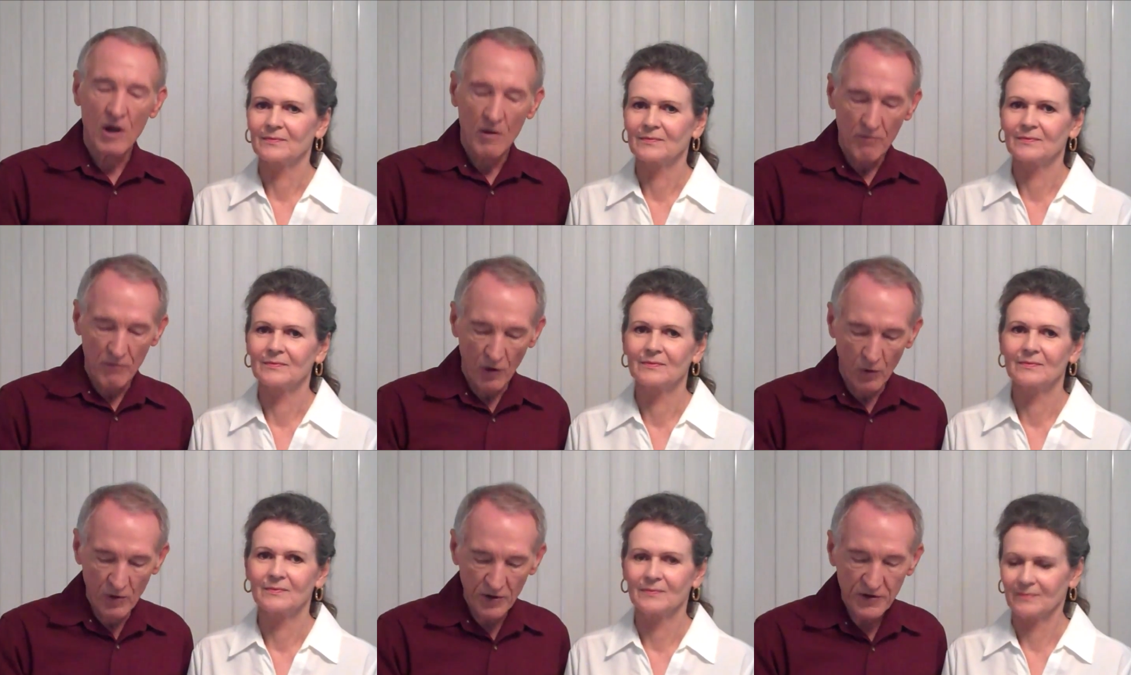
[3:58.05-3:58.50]

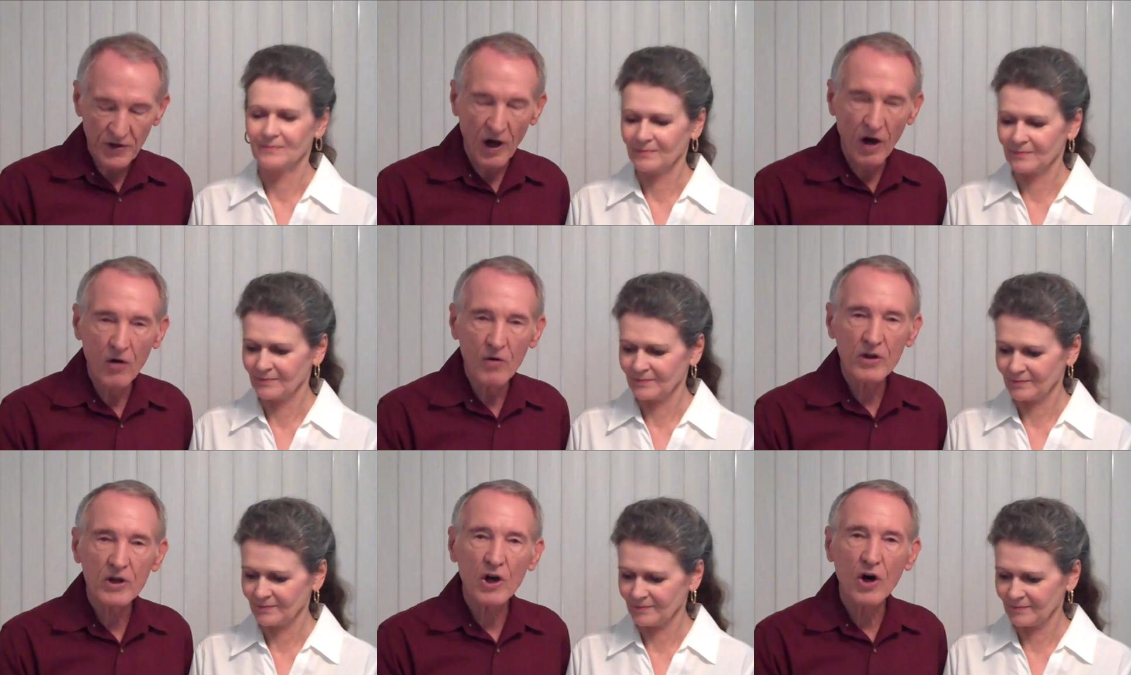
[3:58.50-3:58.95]
Speaker 1: But with the
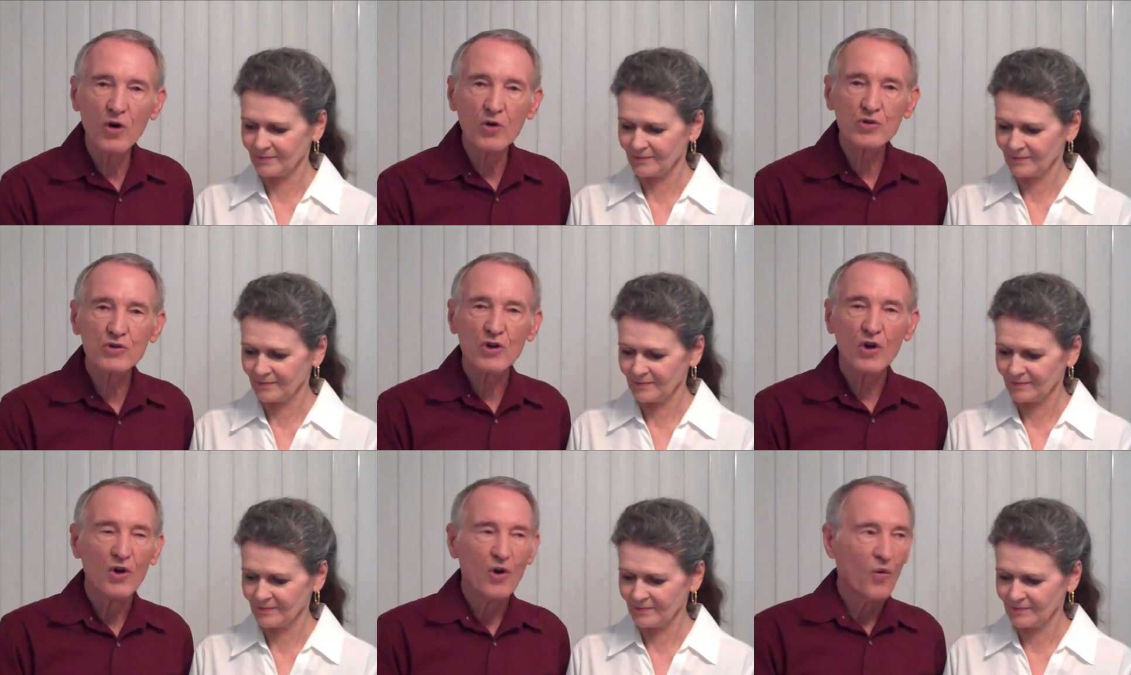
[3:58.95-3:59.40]
Holy
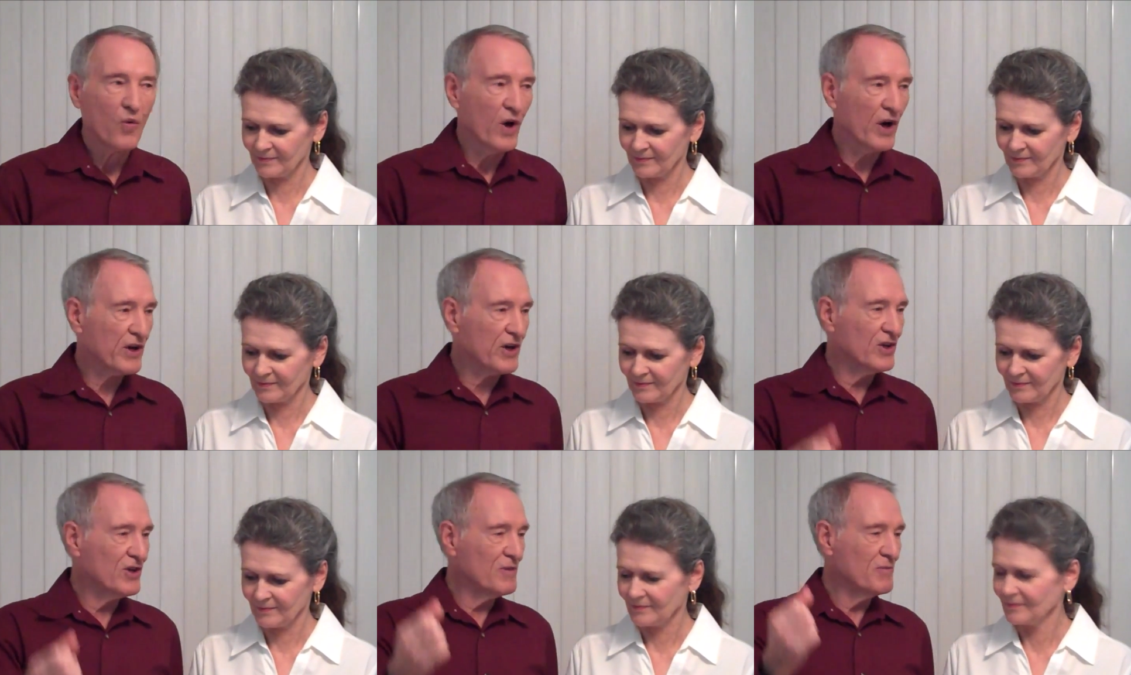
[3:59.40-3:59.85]
Ghost,
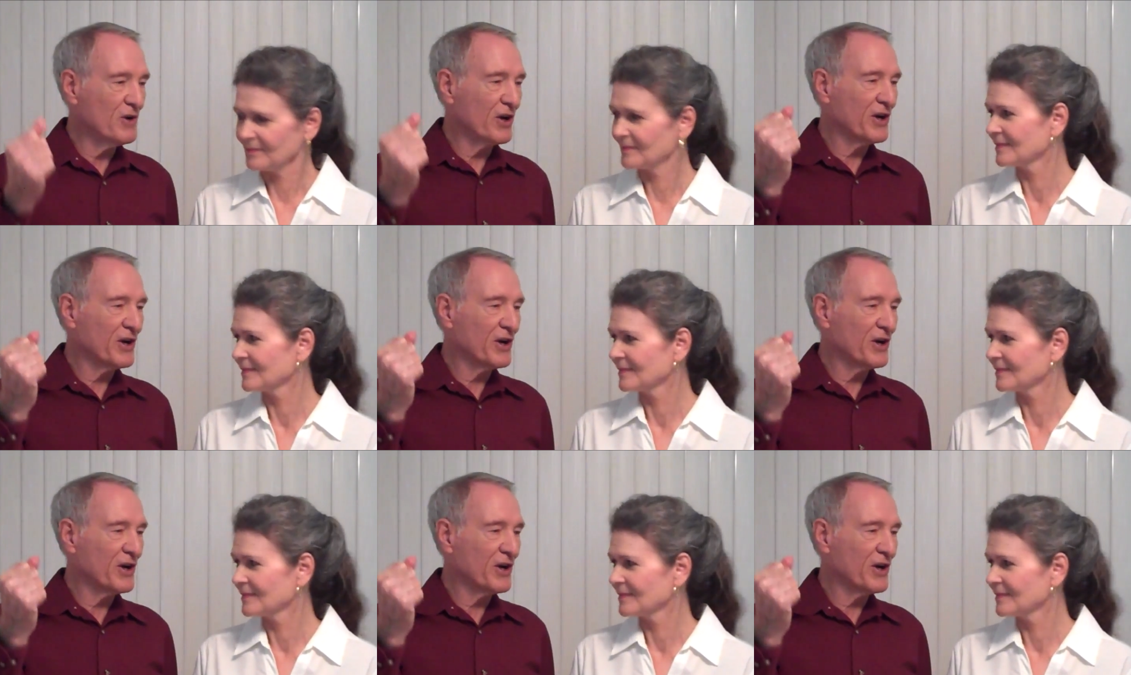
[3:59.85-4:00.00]
what can you